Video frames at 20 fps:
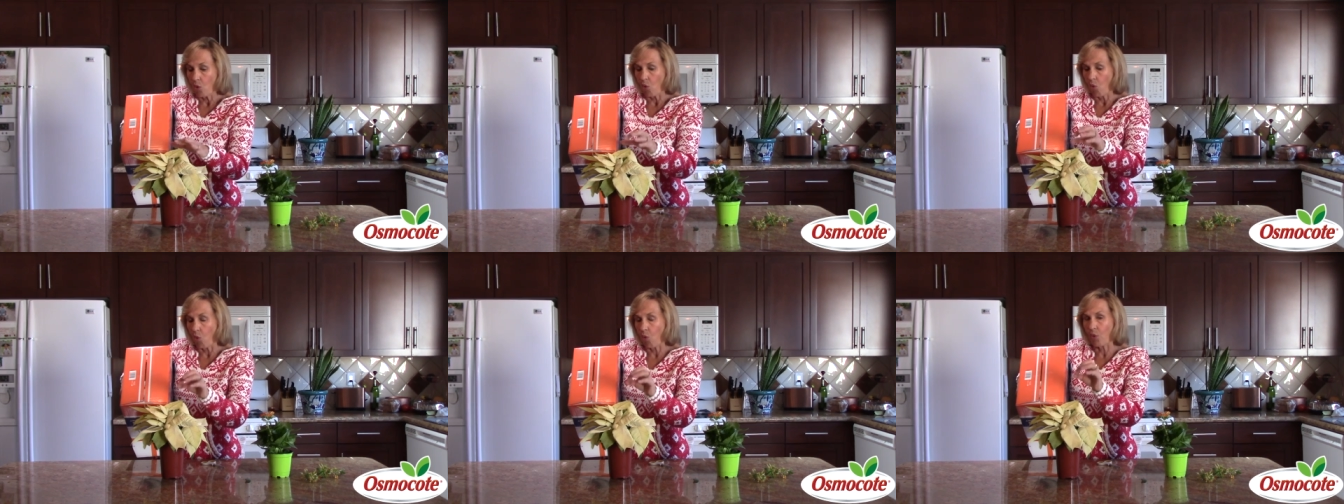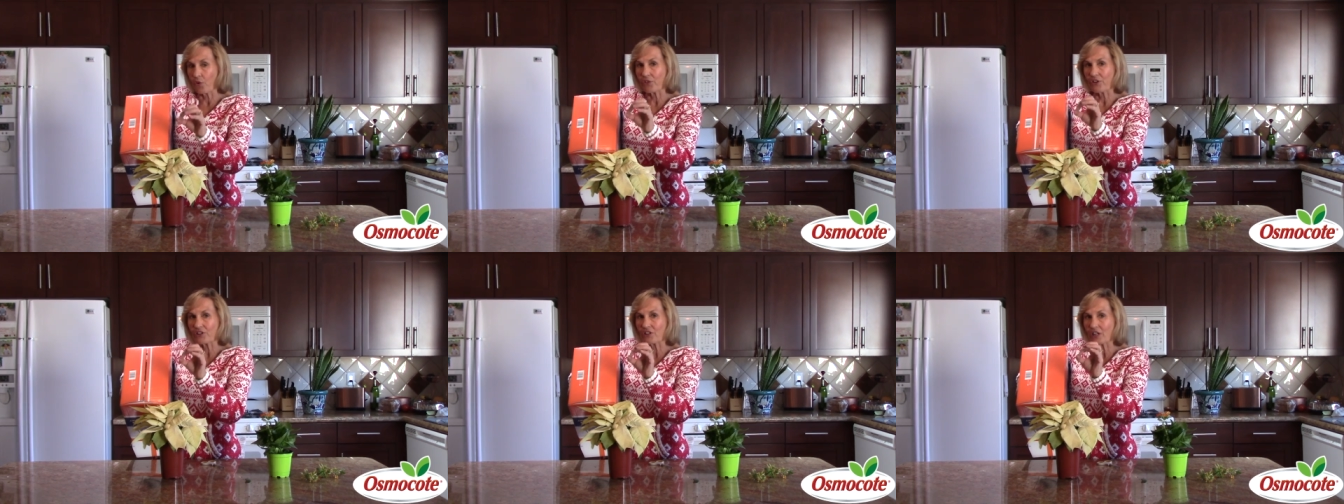
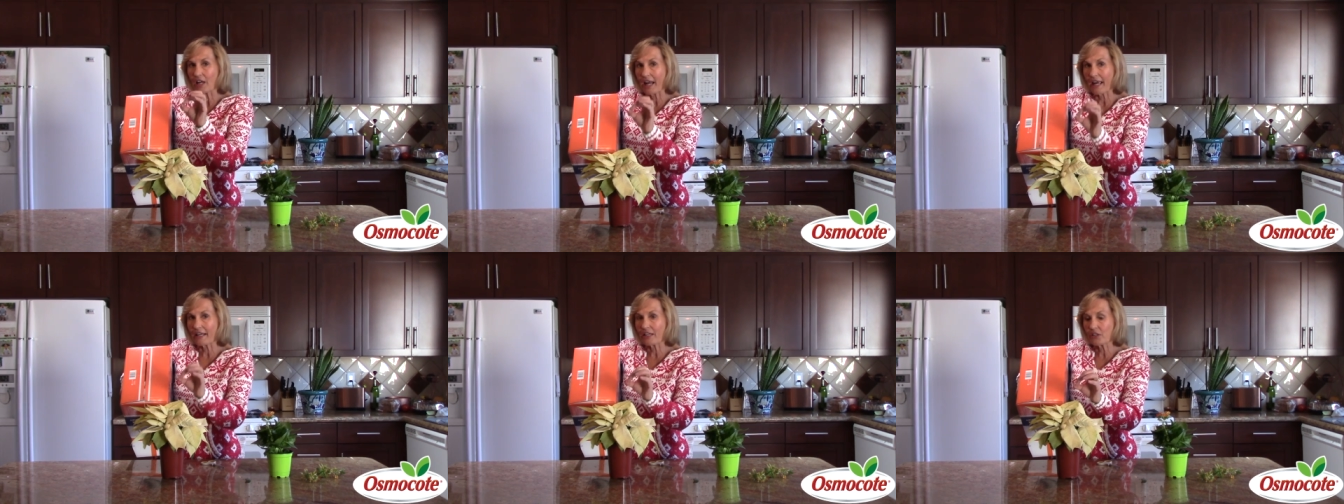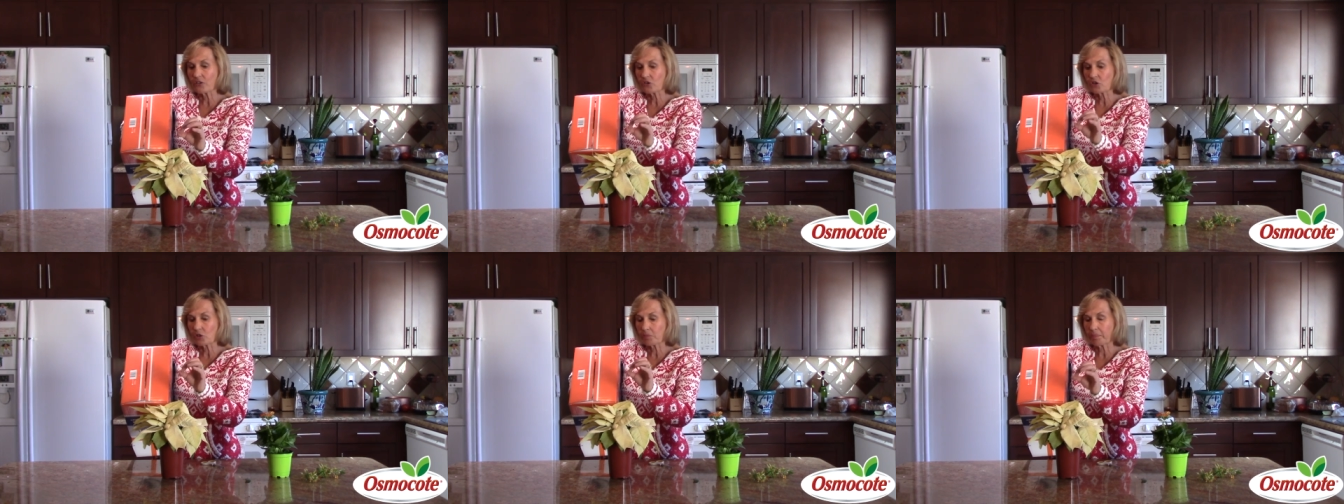or the
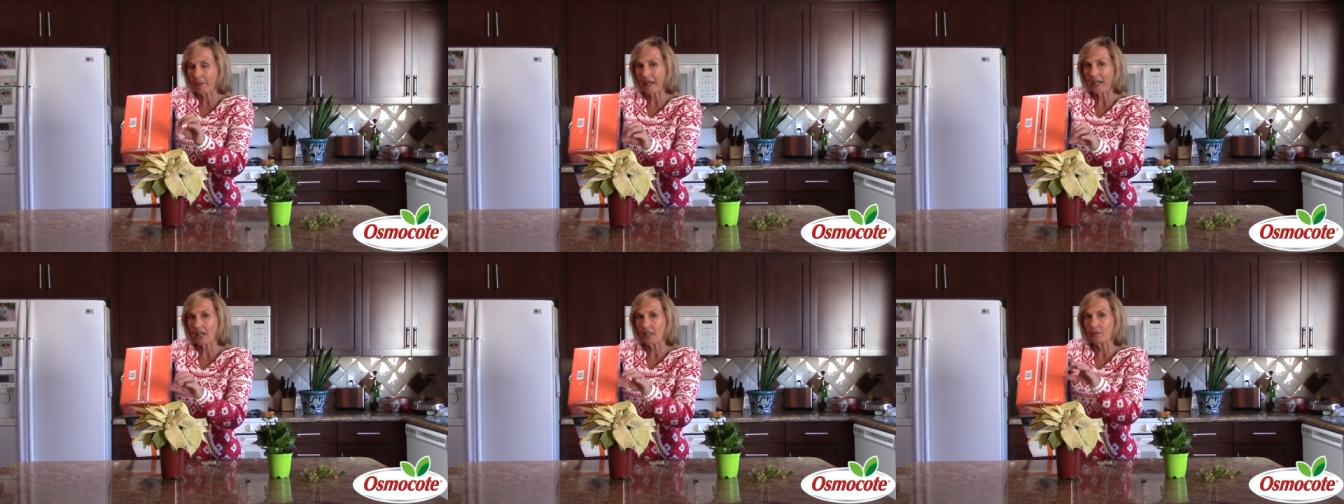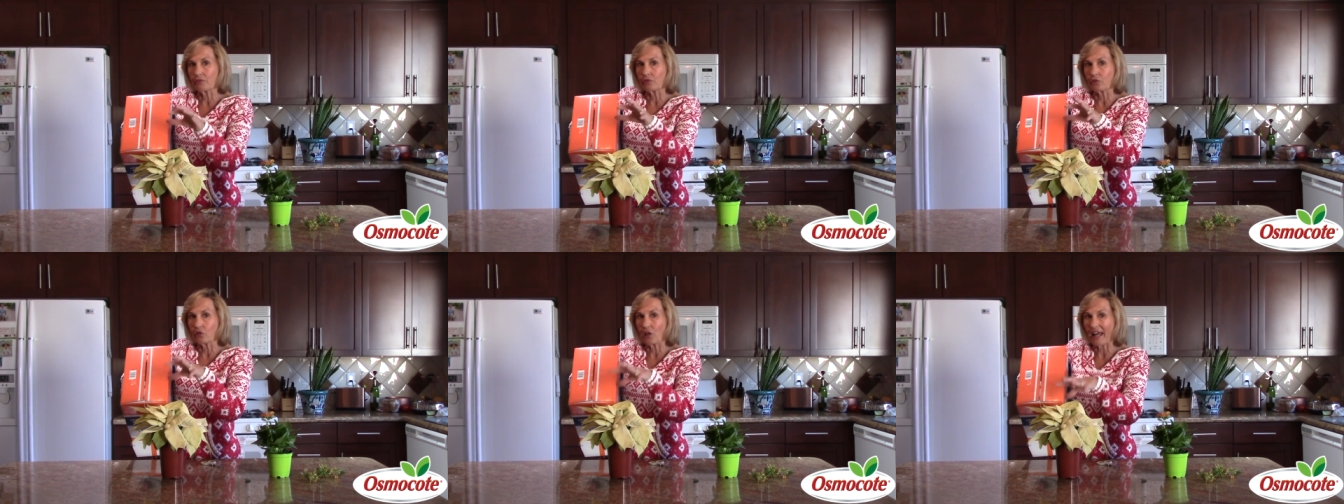tiniest speck
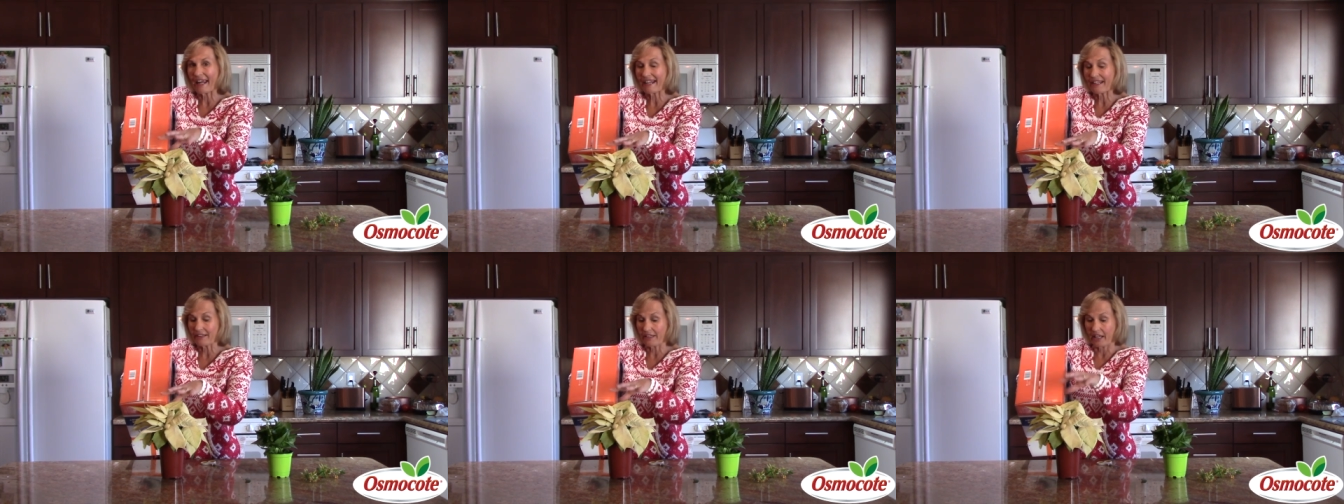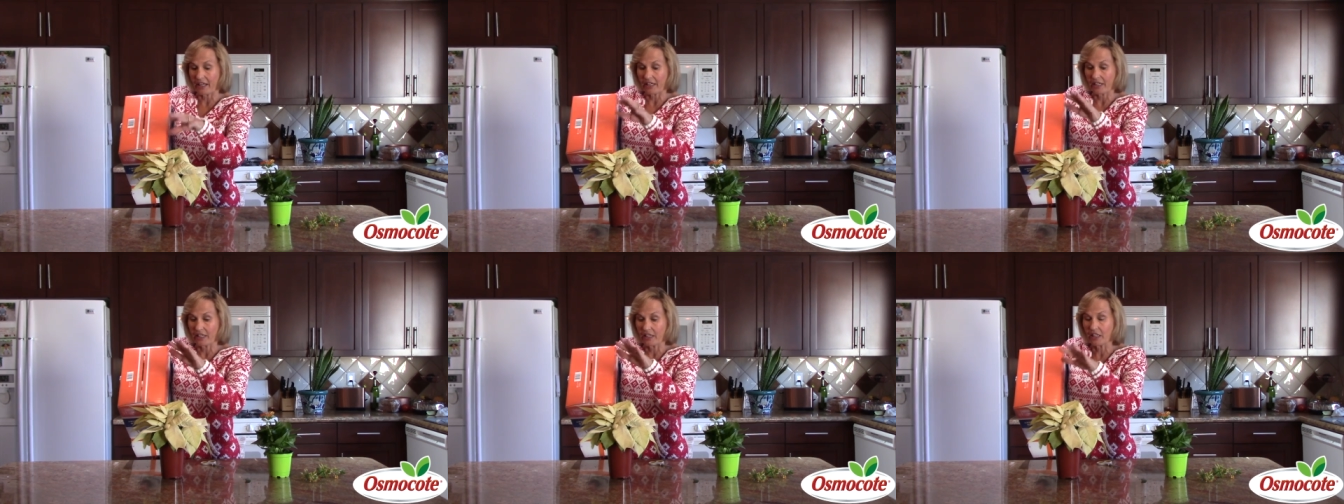of light
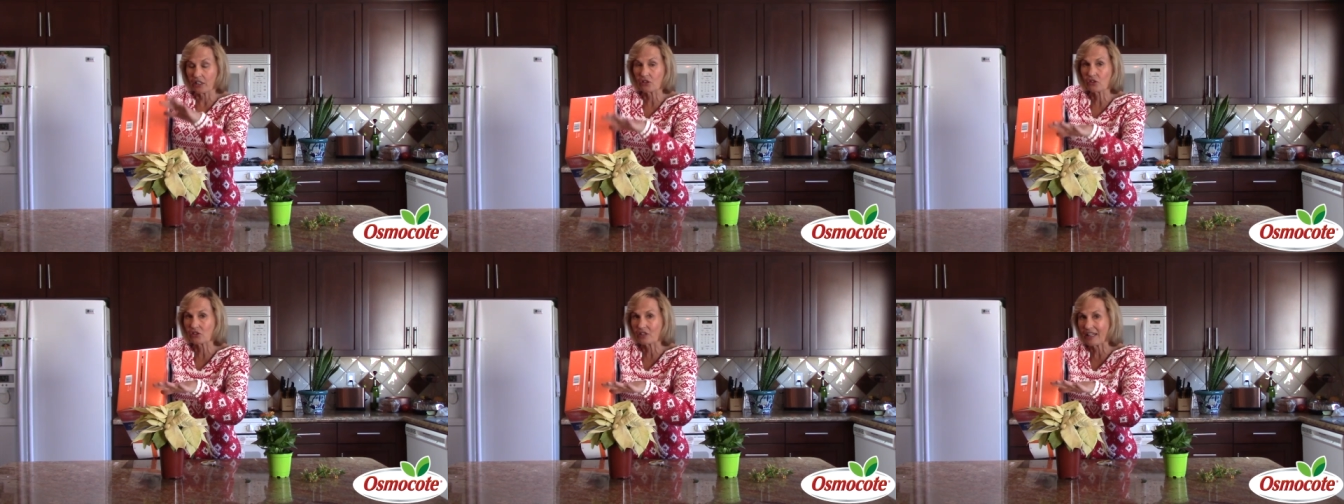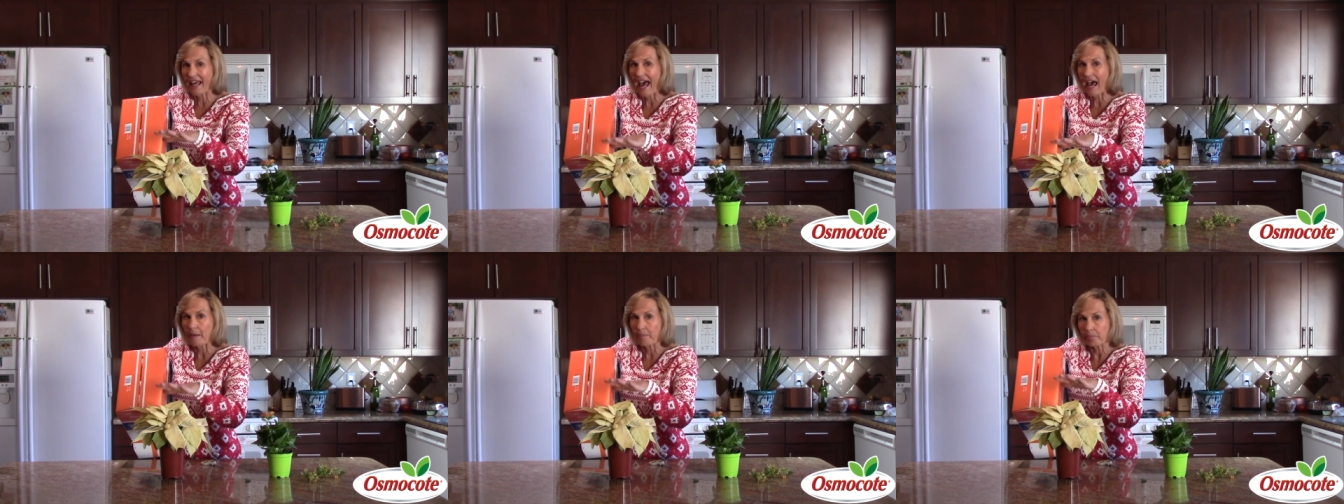that hits
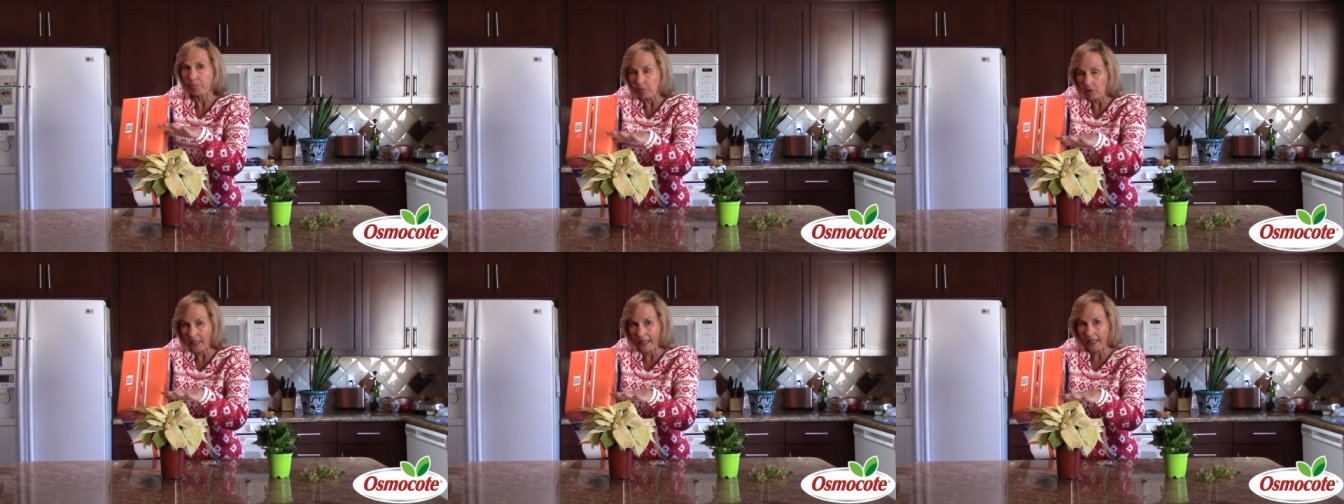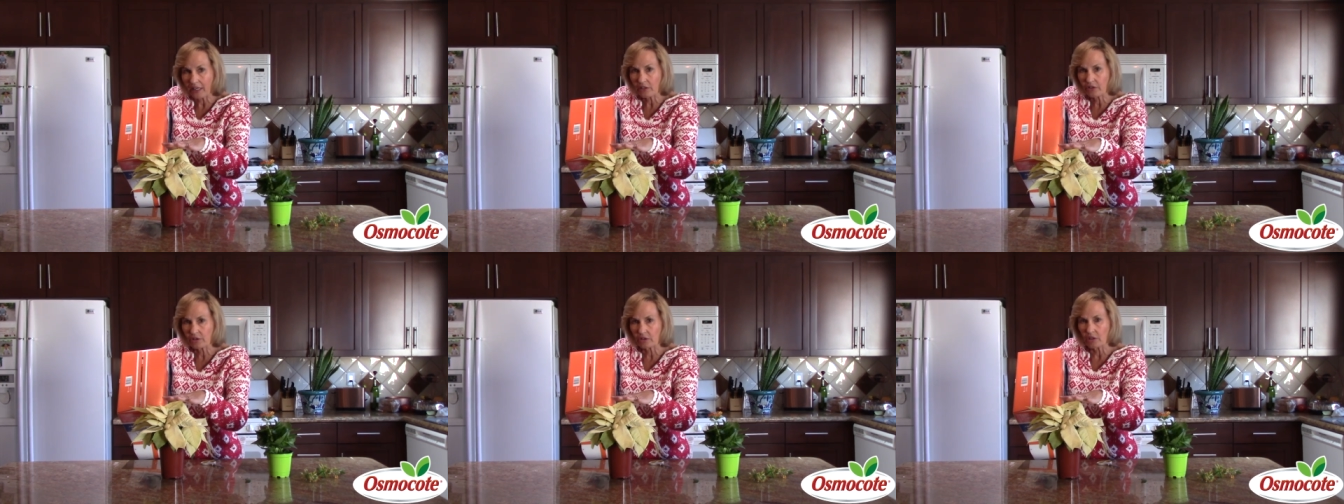that
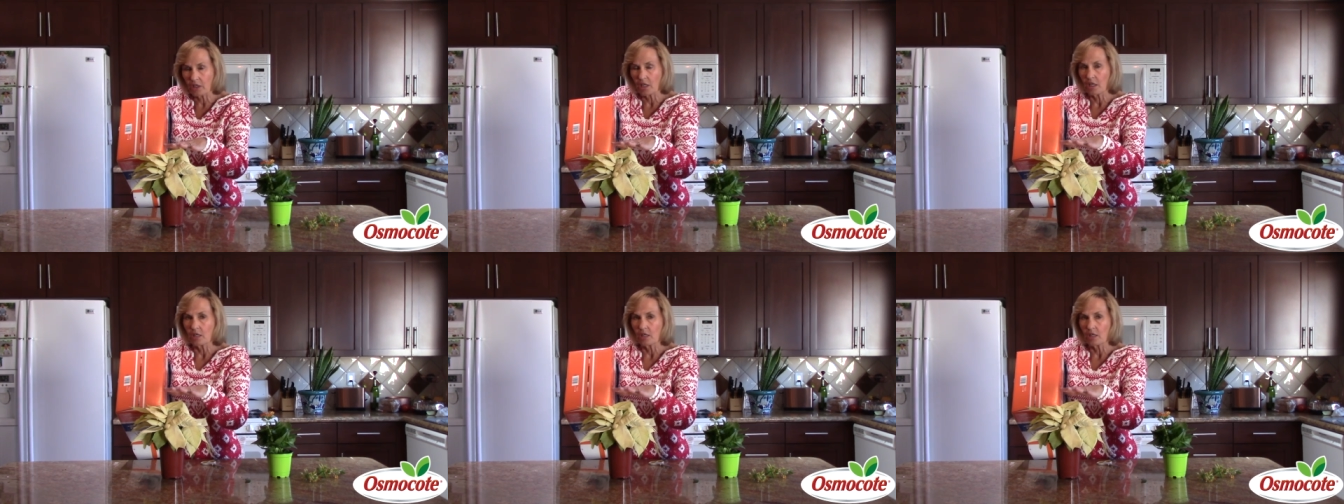plant